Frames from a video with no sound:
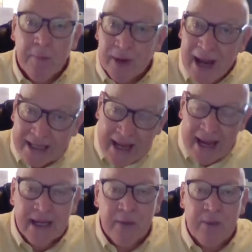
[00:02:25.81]
But I
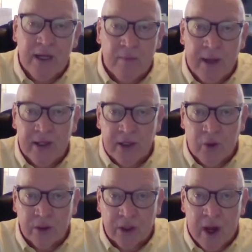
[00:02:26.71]
can depend upon the
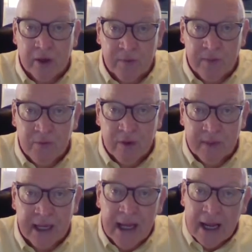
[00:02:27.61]
Lord God to be with me